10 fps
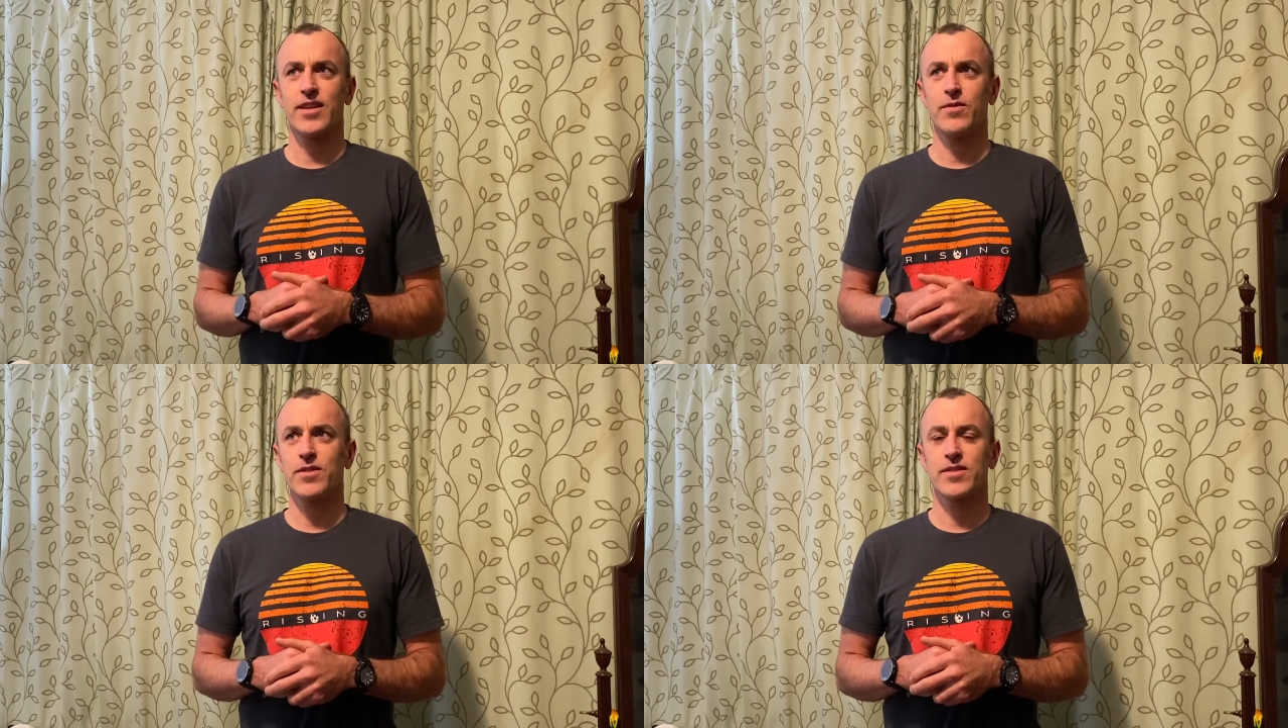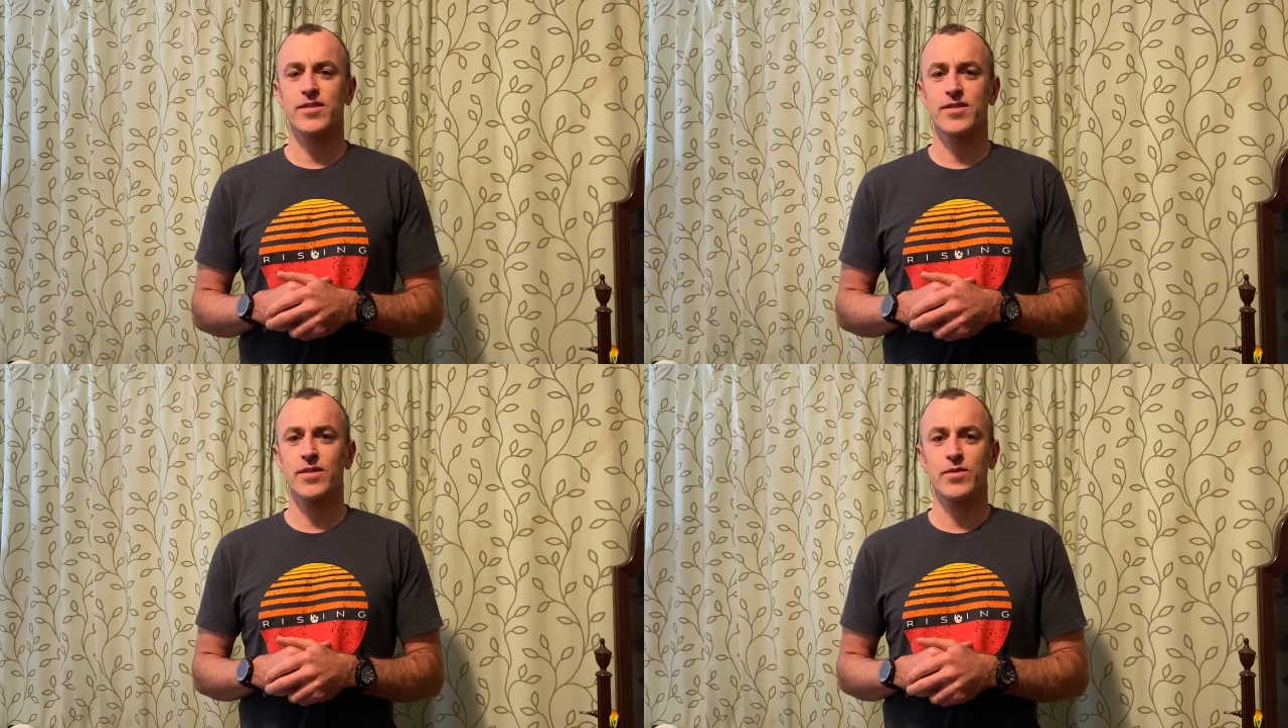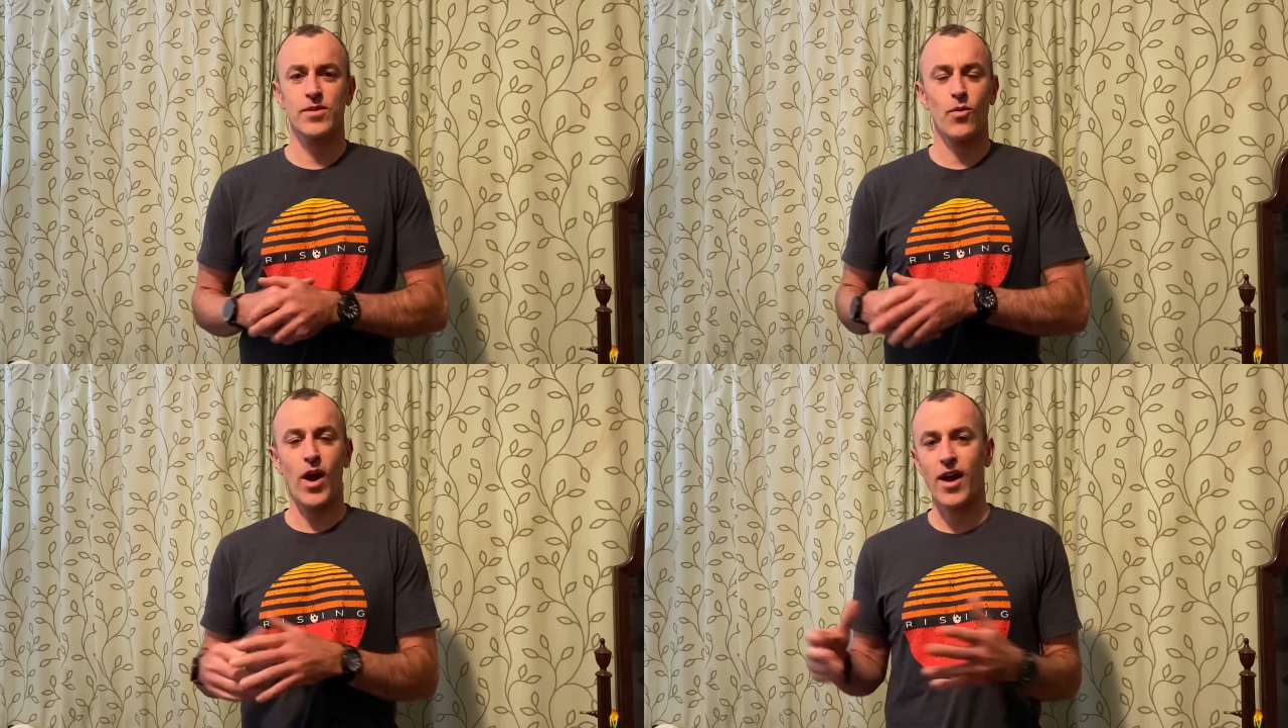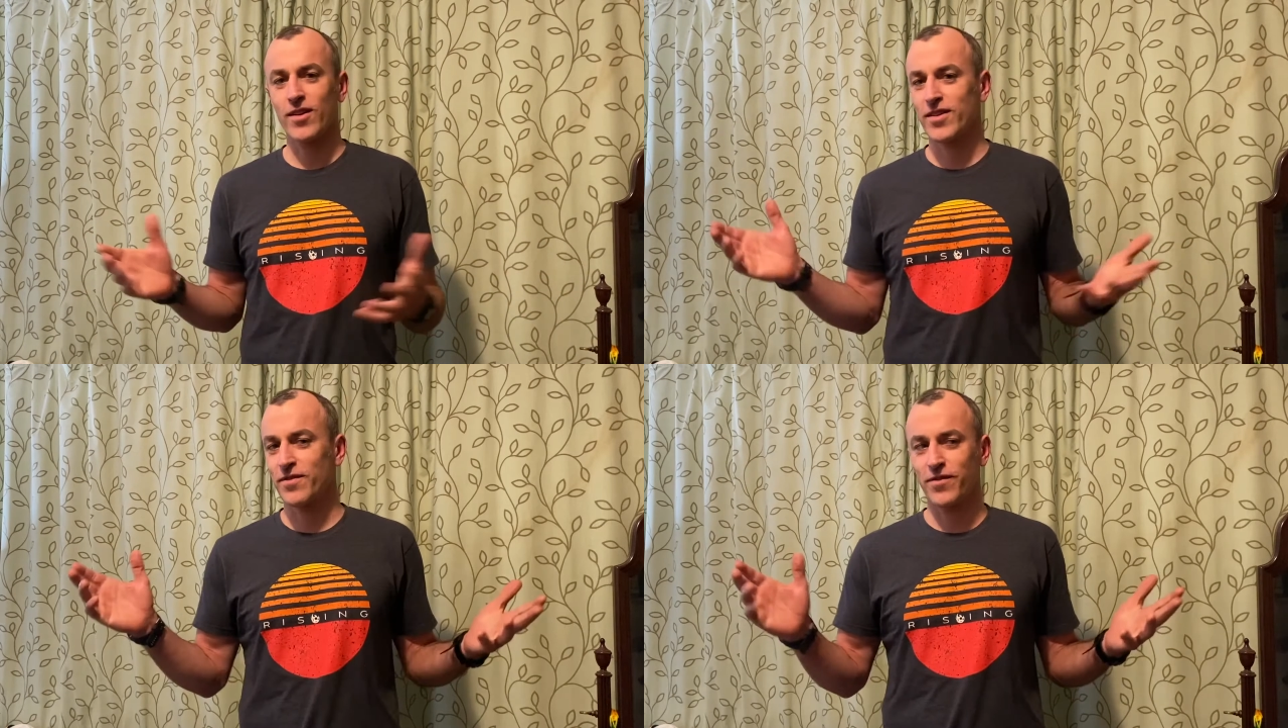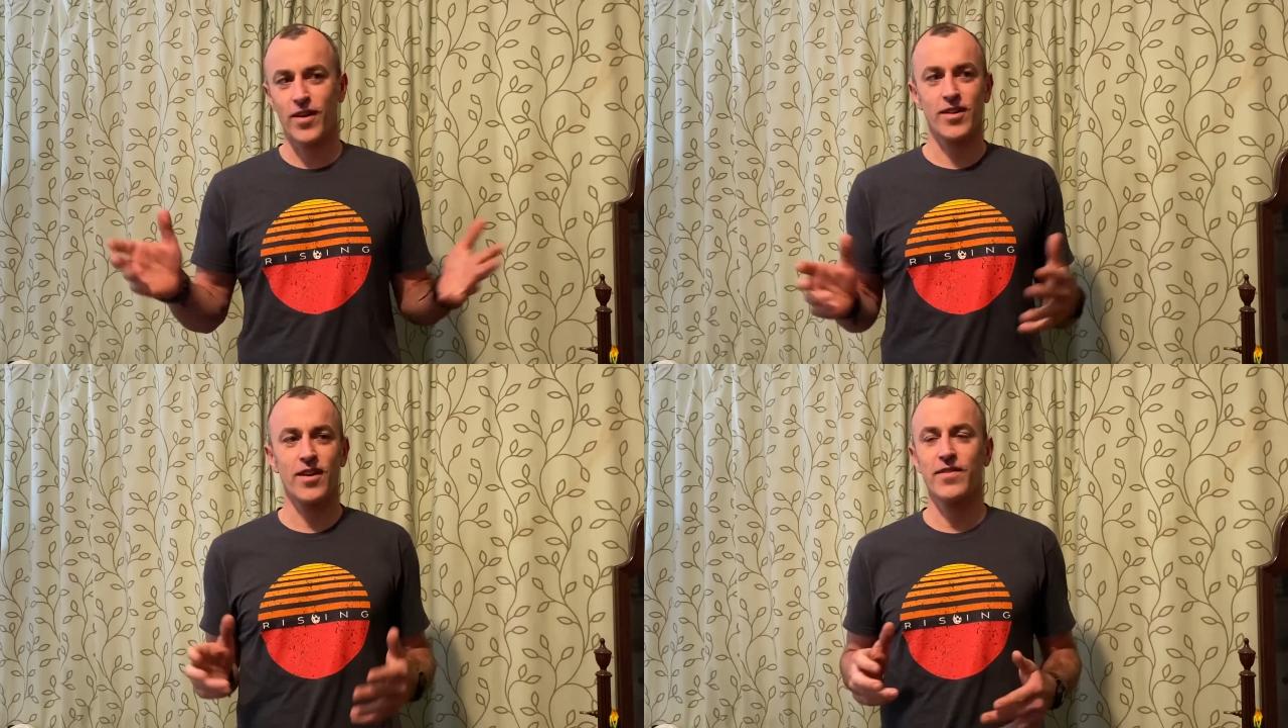was a wild and
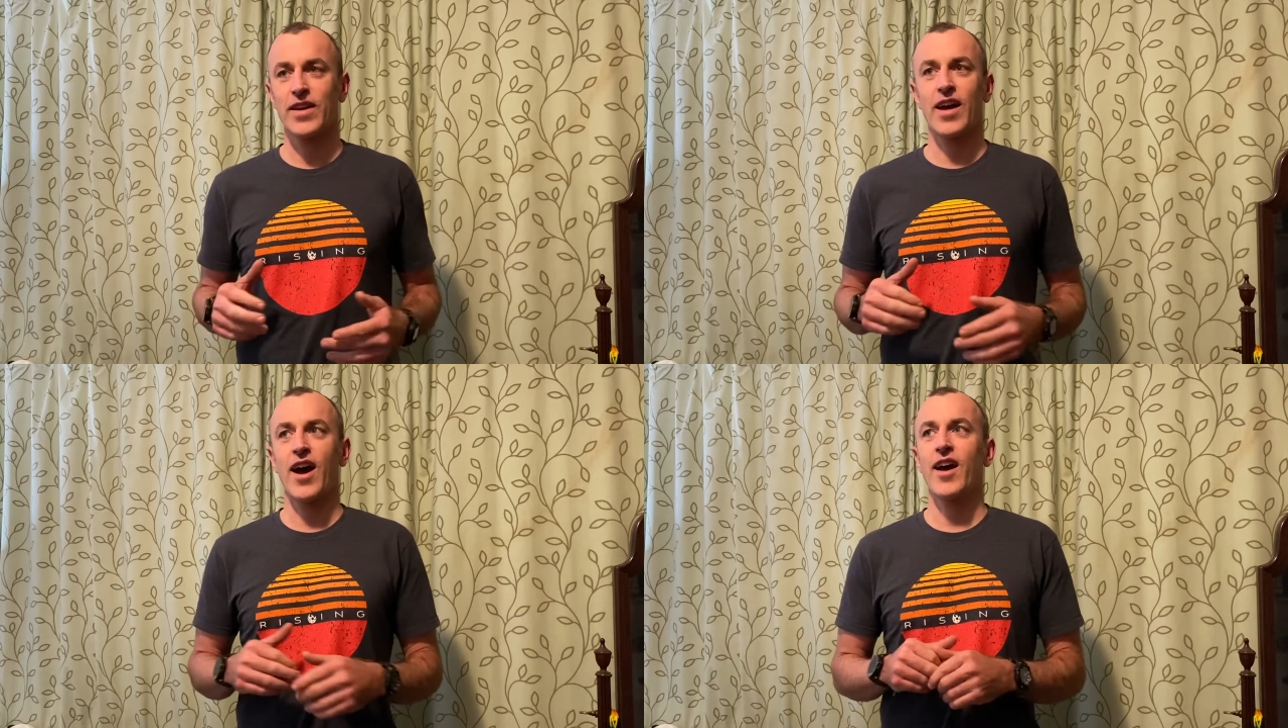fun-loving guy,